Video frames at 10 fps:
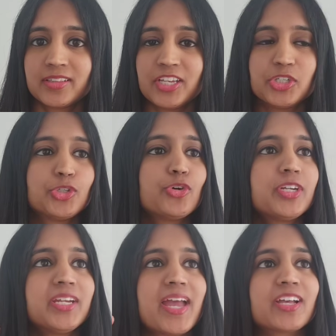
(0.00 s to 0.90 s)
that you
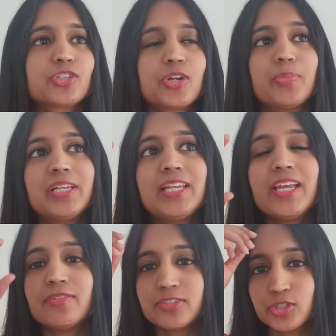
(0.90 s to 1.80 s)
don't need extra
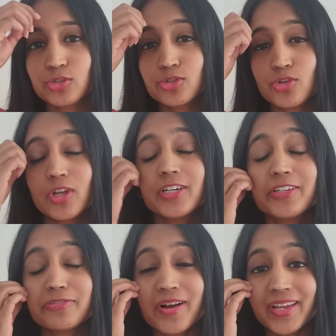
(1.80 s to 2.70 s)
beliefs to
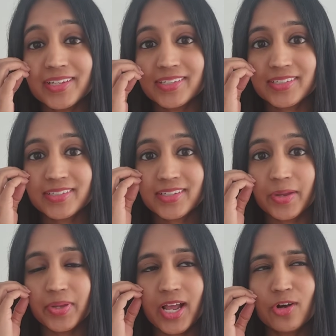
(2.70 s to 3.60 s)
solidify it.
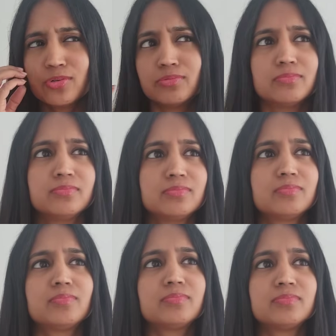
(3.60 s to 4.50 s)
I mean, how
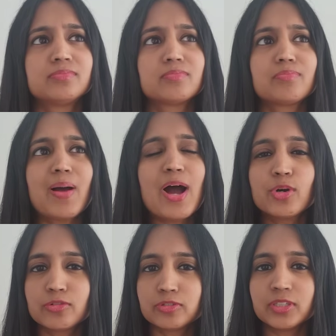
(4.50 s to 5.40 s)

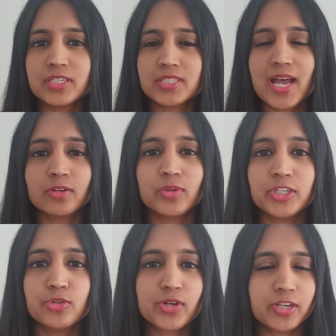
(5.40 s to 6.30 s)
powerful is that
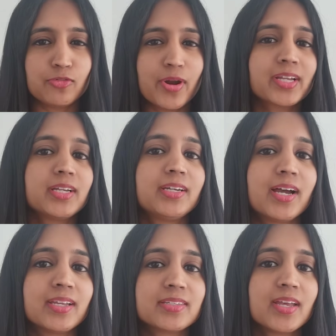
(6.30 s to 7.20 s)
when you can
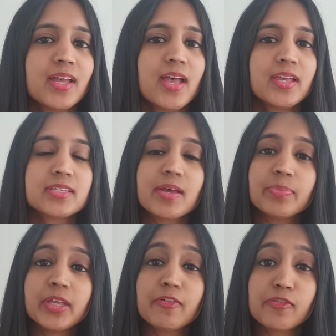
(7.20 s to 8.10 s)
recognize
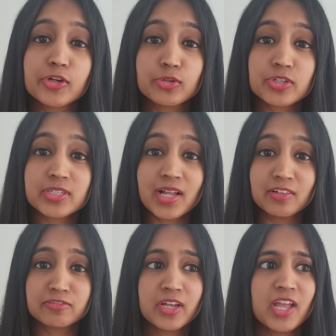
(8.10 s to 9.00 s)
something for
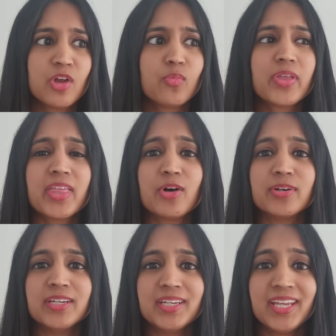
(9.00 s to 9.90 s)
yourself
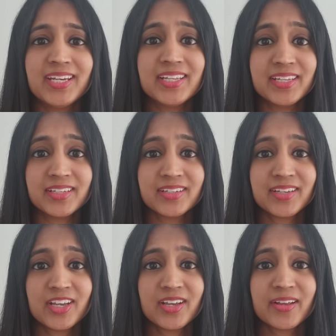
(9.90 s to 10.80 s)
without needing
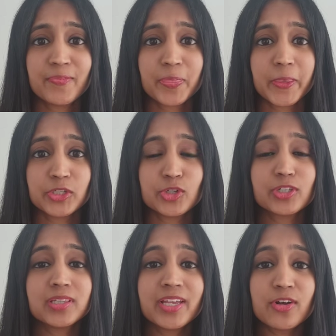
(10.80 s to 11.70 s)
to
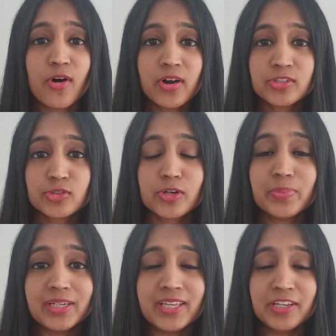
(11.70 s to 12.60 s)
cling on to a
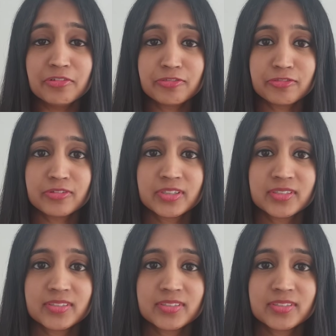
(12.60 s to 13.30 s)
belief?